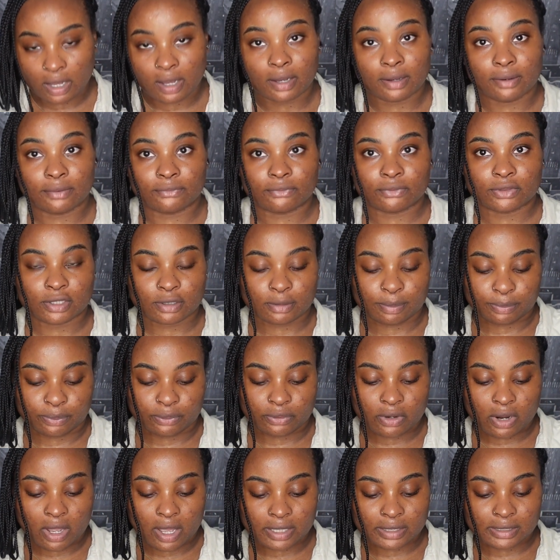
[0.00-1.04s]
of the
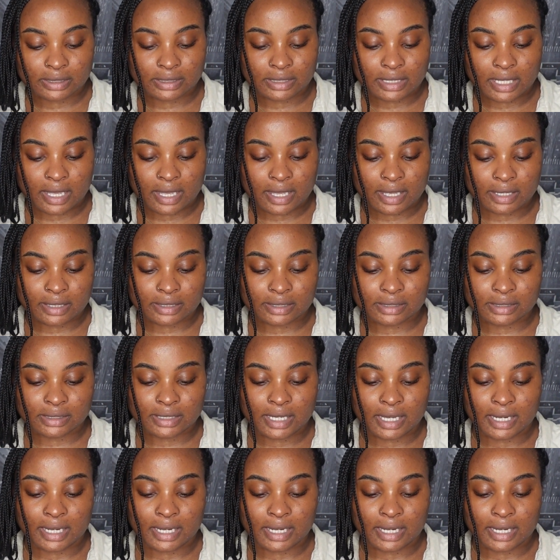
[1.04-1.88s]
process.